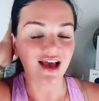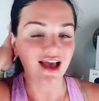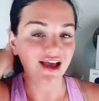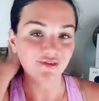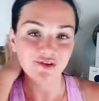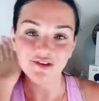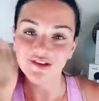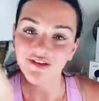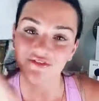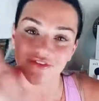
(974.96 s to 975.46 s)
I
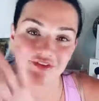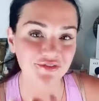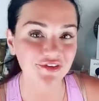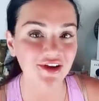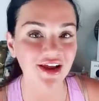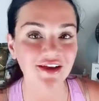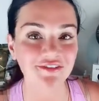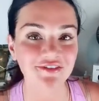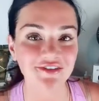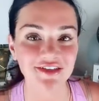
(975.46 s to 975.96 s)
will love you
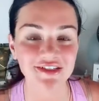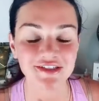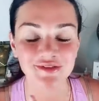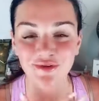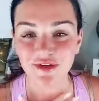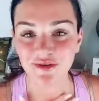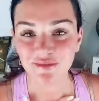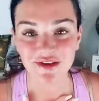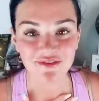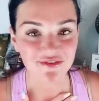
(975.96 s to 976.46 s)
forever. It's
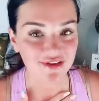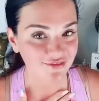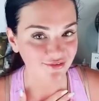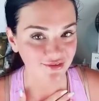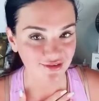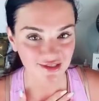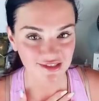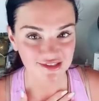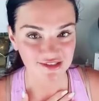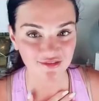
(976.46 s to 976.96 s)
one of my
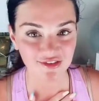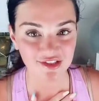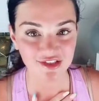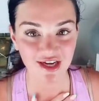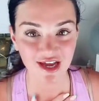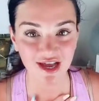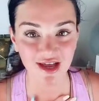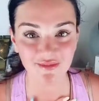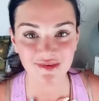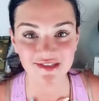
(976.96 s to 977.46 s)
favorite things of the
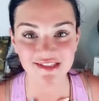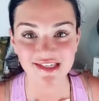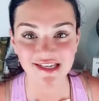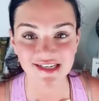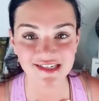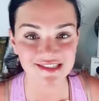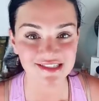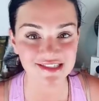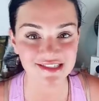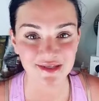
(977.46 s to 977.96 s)
job is
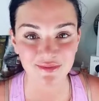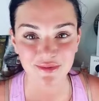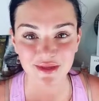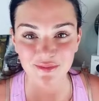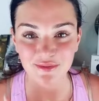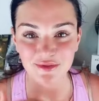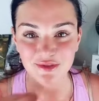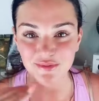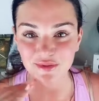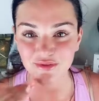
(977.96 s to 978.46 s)
getting to see
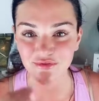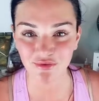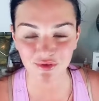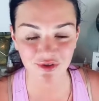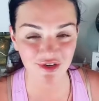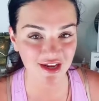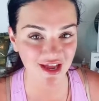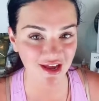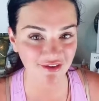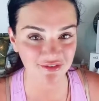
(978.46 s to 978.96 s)
people's before
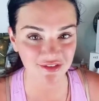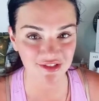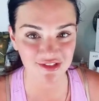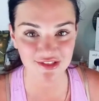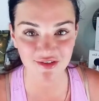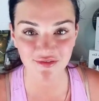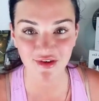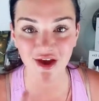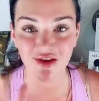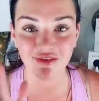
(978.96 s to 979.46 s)
and afters
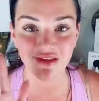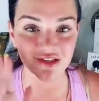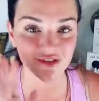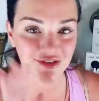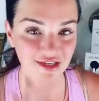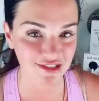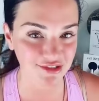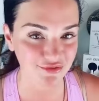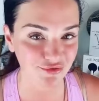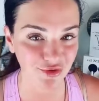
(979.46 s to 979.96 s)
of how they
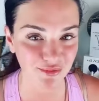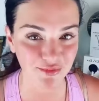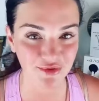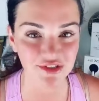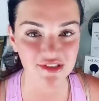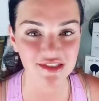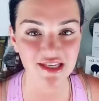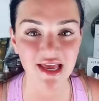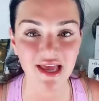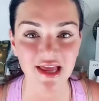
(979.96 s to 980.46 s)
transform their
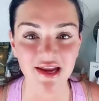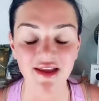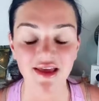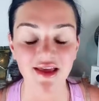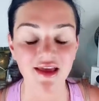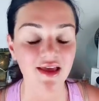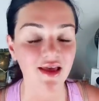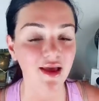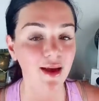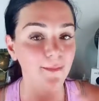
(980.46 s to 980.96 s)
skin.
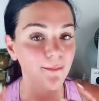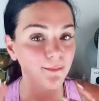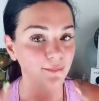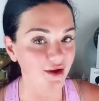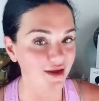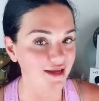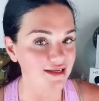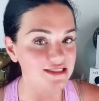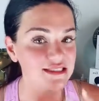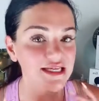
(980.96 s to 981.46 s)

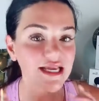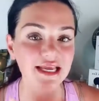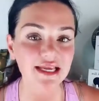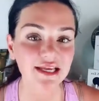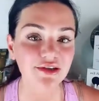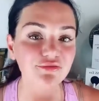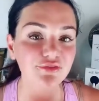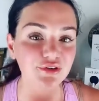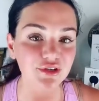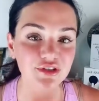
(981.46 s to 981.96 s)
But take
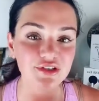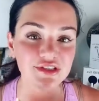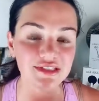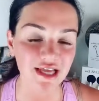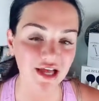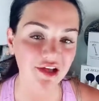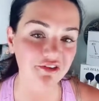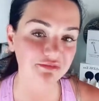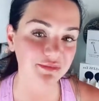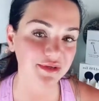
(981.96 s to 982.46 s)
it for
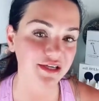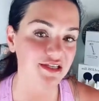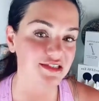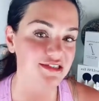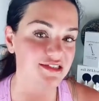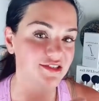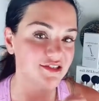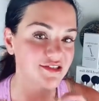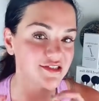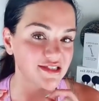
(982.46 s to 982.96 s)
yourself
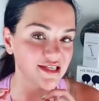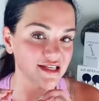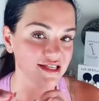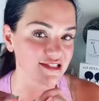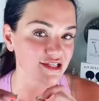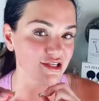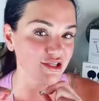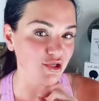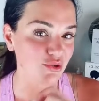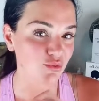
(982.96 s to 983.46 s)
because there's things
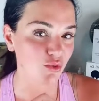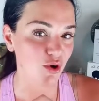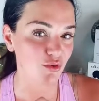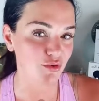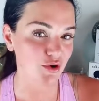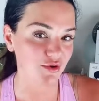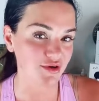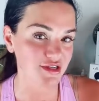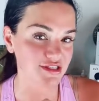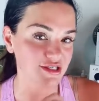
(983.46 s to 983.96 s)
that you won't
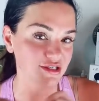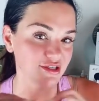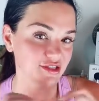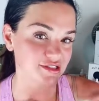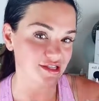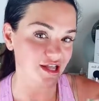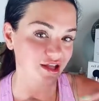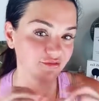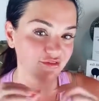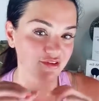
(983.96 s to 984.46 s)
notice in
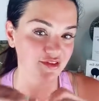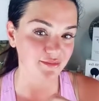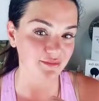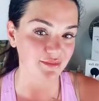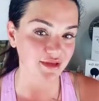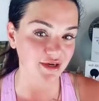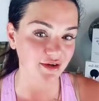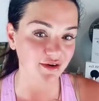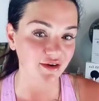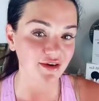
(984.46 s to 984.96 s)
yourself in the
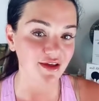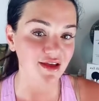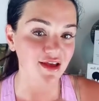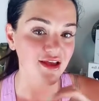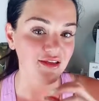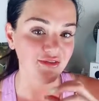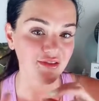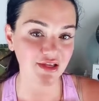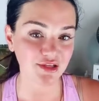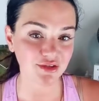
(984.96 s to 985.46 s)
mirror
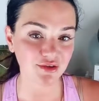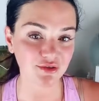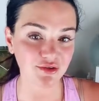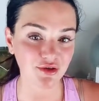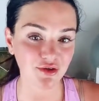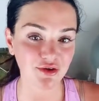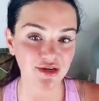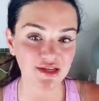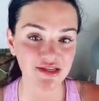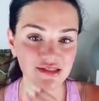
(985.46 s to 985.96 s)
that you'll
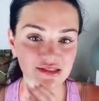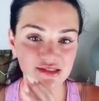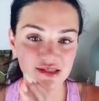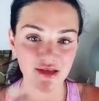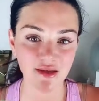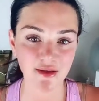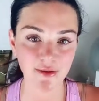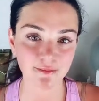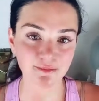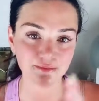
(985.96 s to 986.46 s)
notice
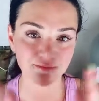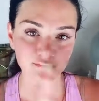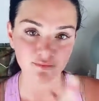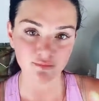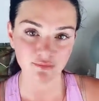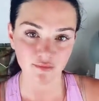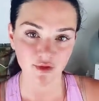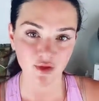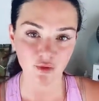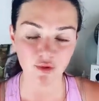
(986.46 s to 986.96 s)

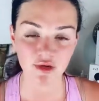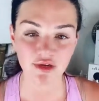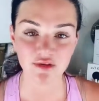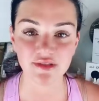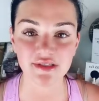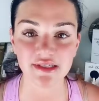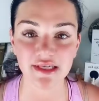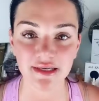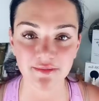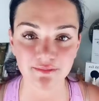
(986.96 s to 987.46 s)
when you
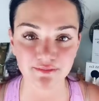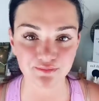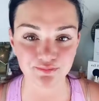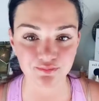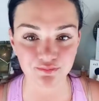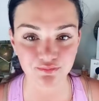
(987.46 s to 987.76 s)
see.